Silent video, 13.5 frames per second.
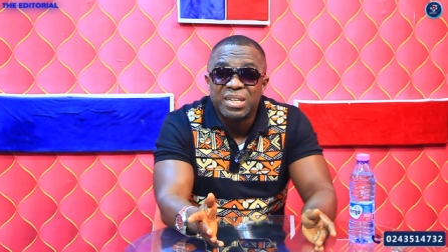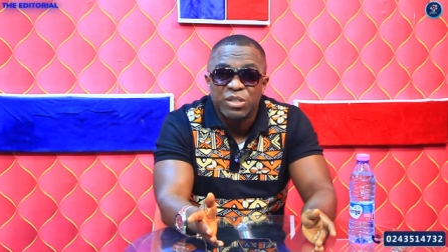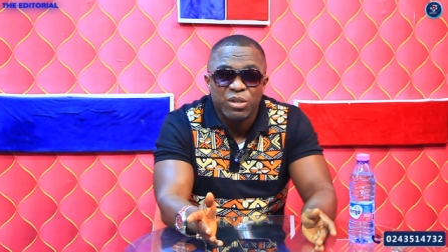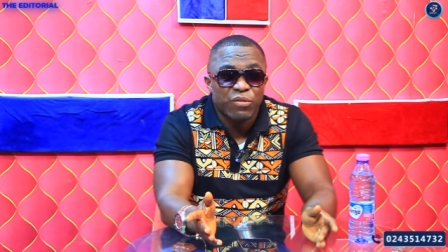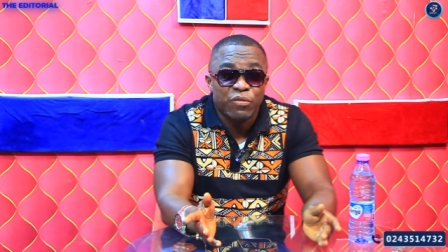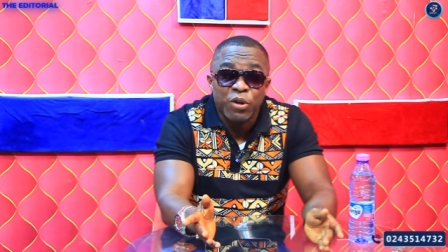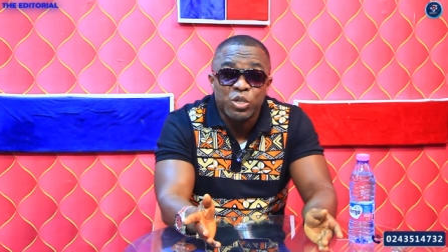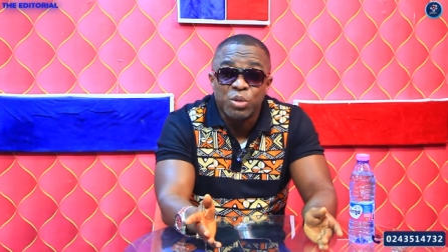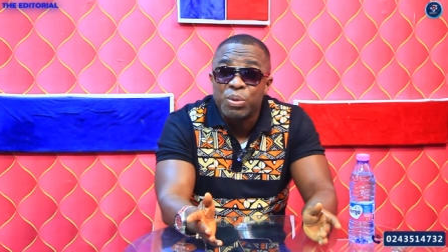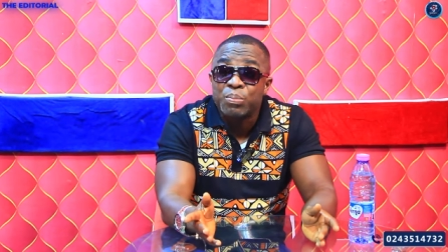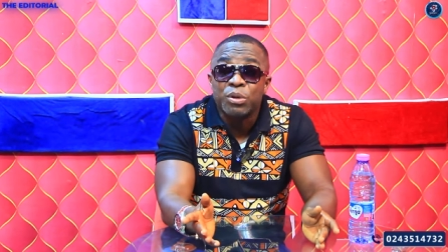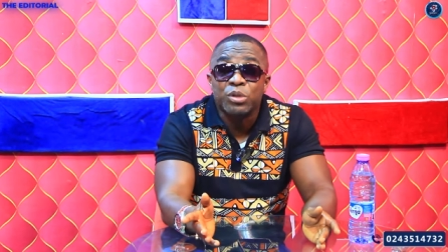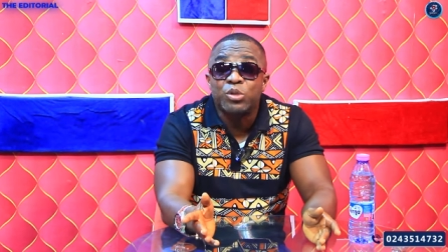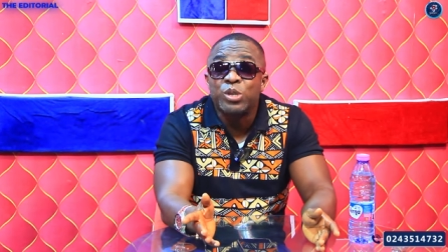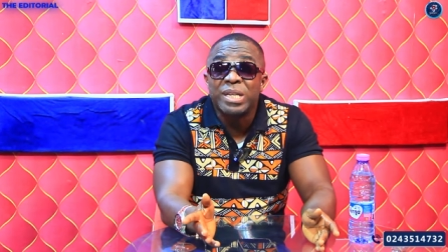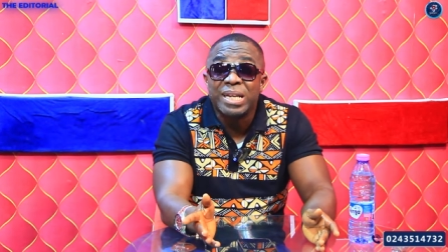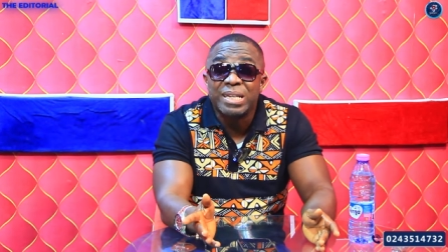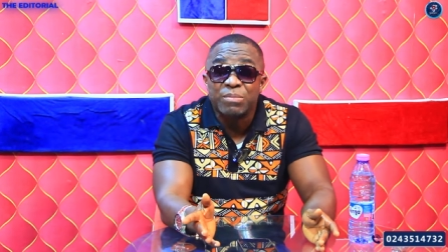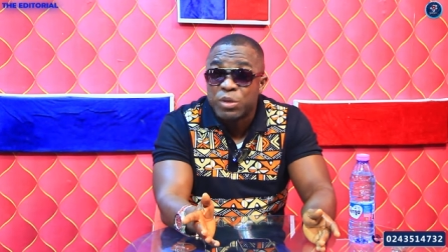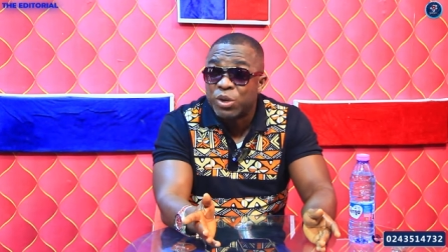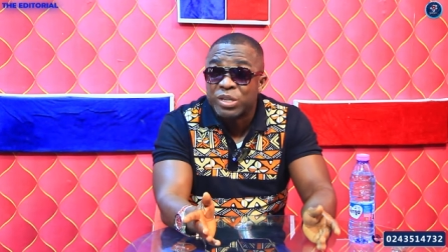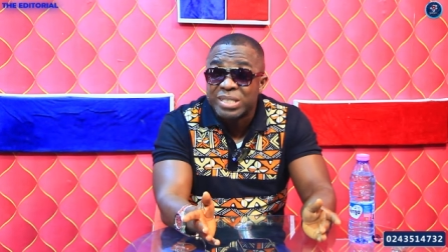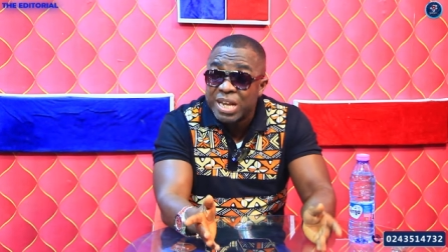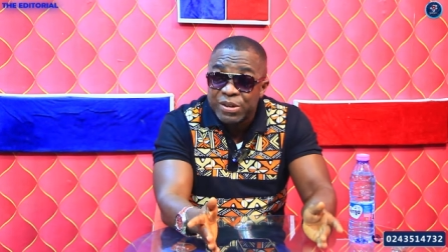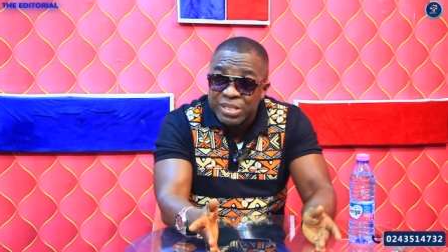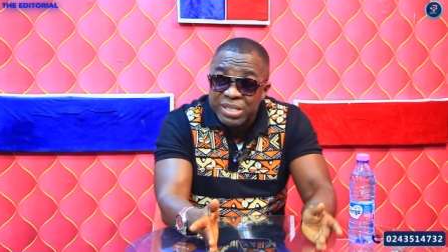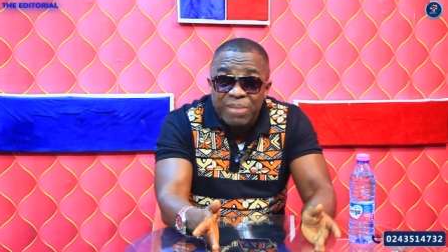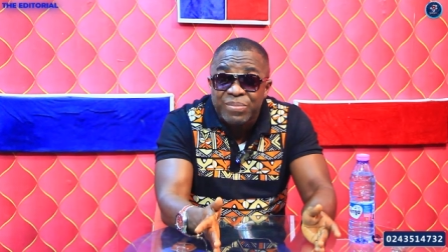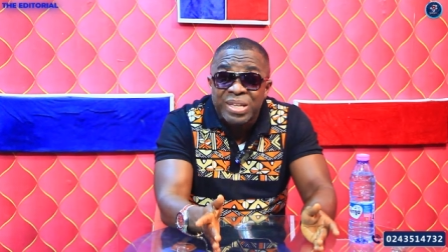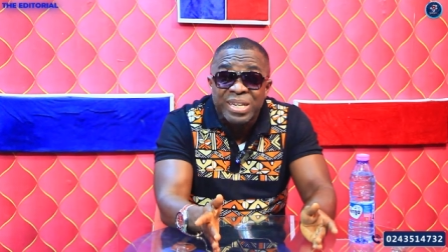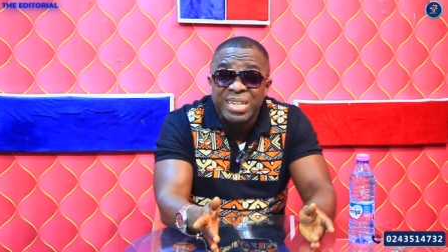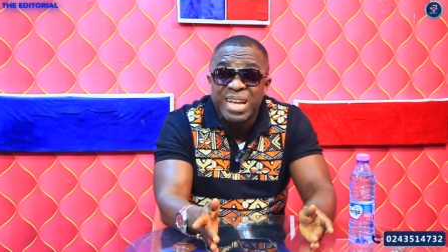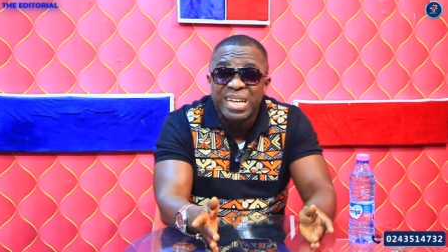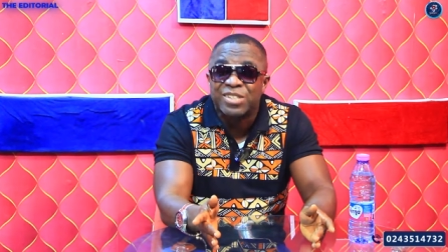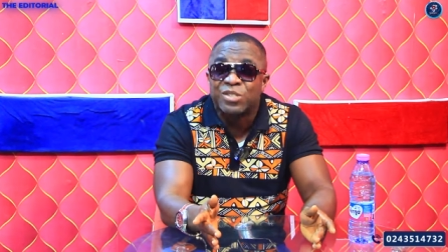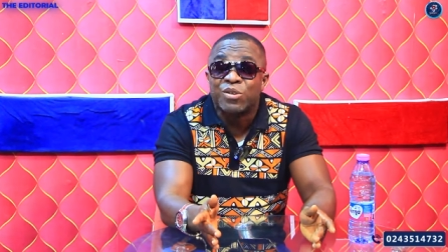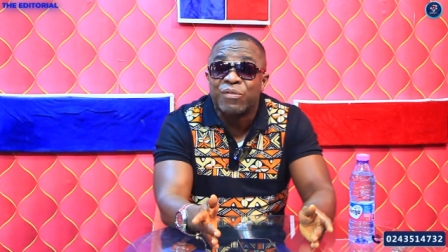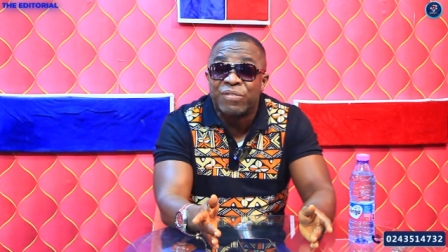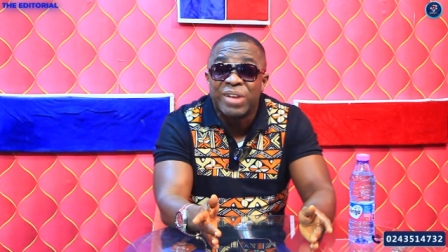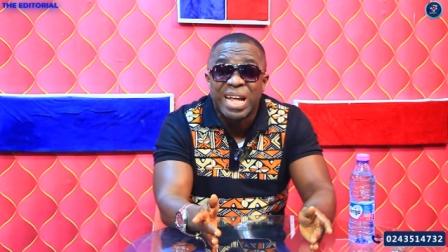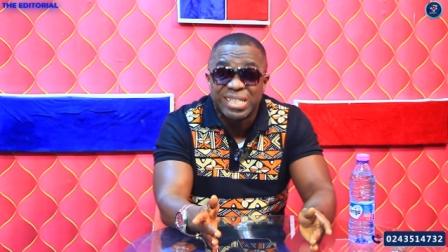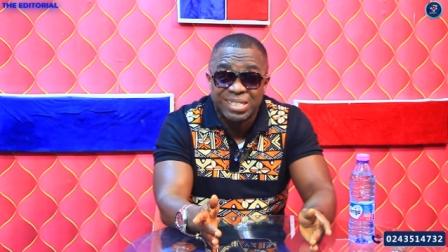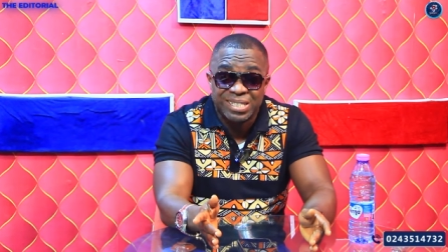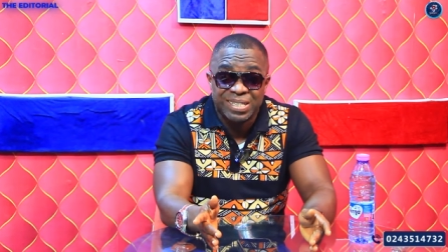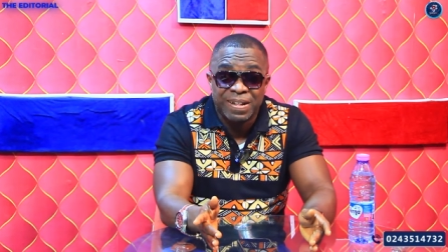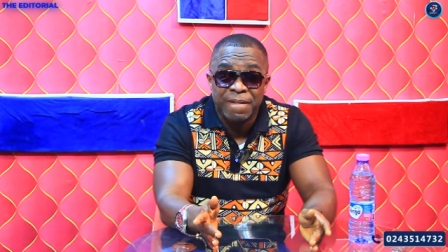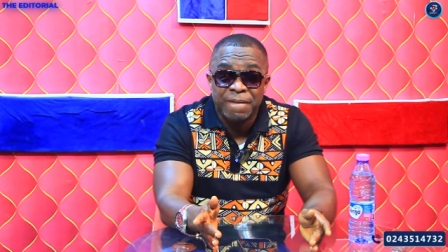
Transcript: Your front will be protruded because there is something there. It is not flat.